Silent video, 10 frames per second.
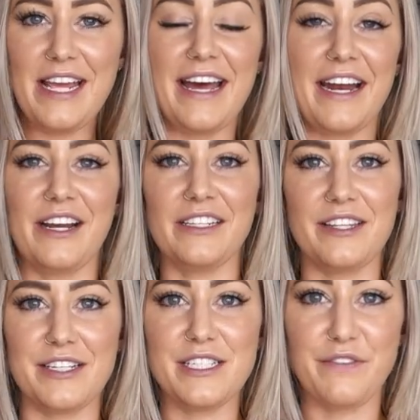and I got
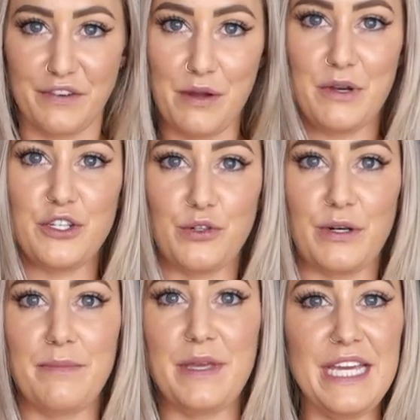this from
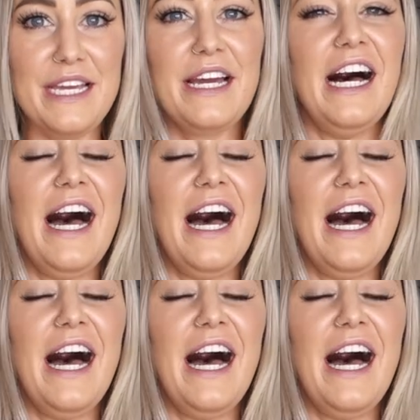Adore Me,